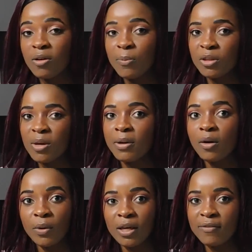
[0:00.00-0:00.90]
up with them in a
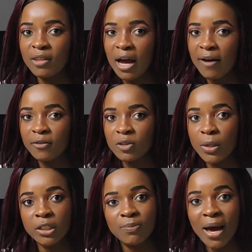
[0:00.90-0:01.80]
week if they haven't
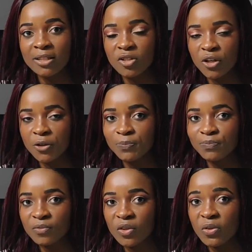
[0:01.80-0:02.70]
responded back to you
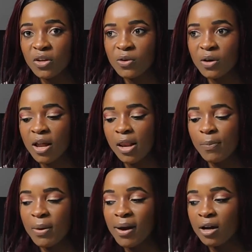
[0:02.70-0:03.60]
so that you can
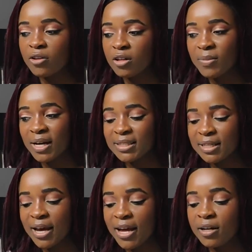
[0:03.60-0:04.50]
be back on their minds
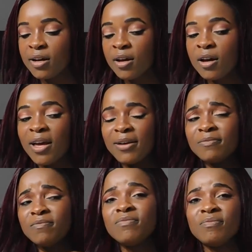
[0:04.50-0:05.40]
again.
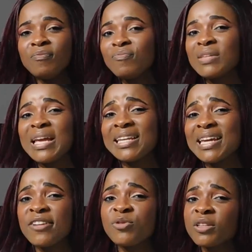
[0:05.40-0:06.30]

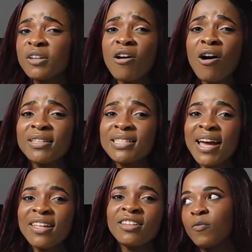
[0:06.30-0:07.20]
Engage with their
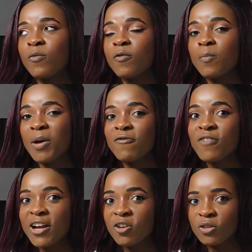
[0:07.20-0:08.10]
content. My
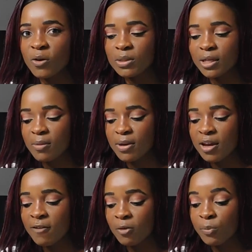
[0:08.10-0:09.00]
final note's going to be,
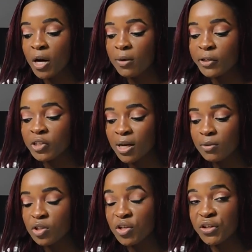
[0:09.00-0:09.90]
if a brand reaches out
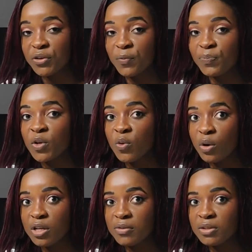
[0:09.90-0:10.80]
to you, what
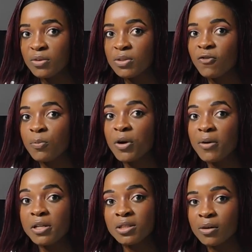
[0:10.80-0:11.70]
do you do? So if a brand
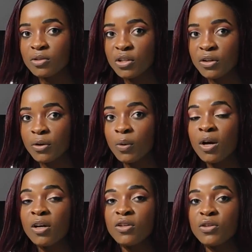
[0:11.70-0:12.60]
reaches out to you,
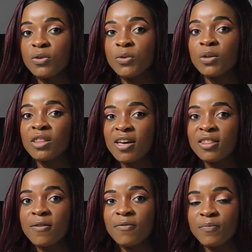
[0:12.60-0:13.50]
you thank
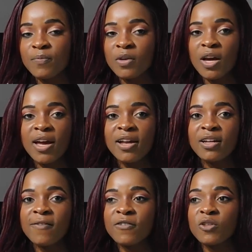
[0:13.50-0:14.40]
them, and
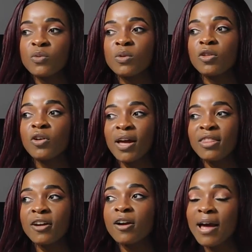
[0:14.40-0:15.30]
if you look at
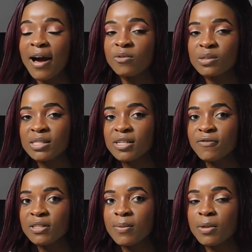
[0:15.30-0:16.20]
their account, see if
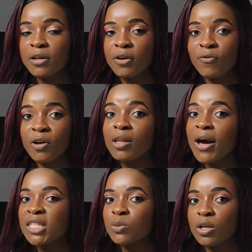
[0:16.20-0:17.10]
it's something that
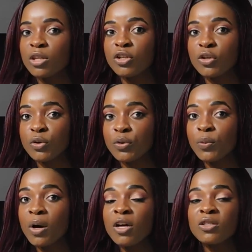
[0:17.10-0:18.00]
aligns with you.
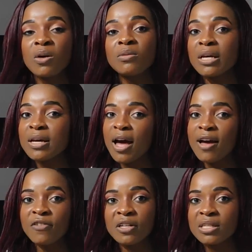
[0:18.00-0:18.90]
Don't take
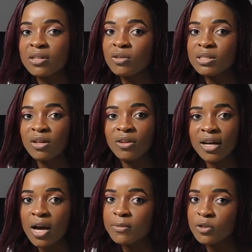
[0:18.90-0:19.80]
every single deal that
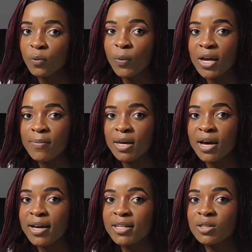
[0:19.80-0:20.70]
comes your way,
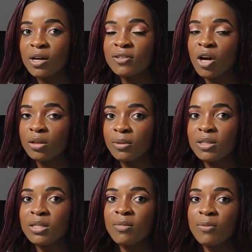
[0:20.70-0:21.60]
because I talked about
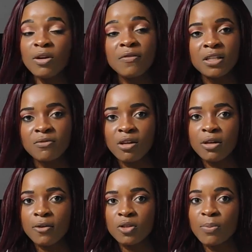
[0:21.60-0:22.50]
this in my previous
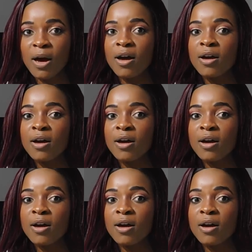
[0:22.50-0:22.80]
videos, but